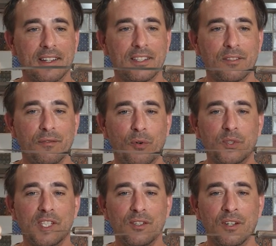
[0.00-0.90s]
So
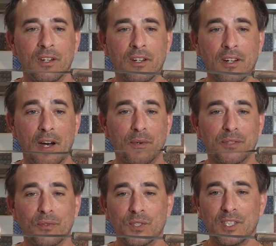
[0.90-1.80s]
I was
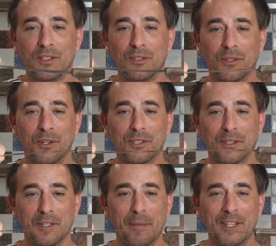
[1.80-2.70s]
14 years old, so
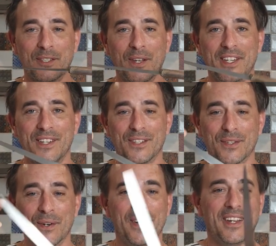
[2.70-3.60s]
it's about 30 years
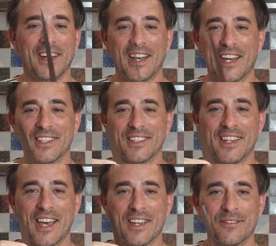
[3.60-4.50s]
old as a
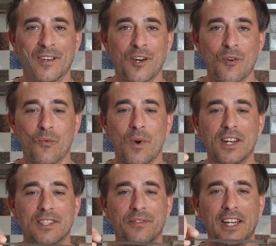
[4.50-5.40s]
knife. Why
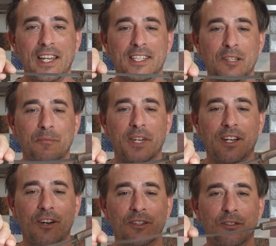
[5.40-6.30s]
it's filleting?
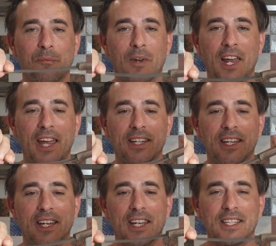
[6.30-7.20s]
Because the blade
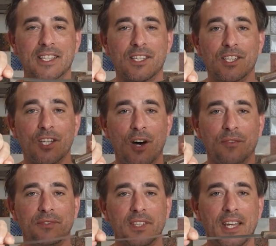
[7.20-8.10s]
is
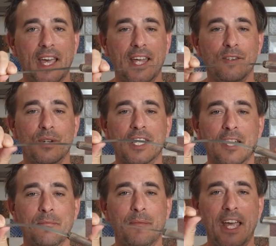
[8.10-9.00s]
soft and you
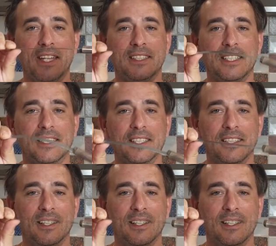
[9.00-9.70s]
can bend it.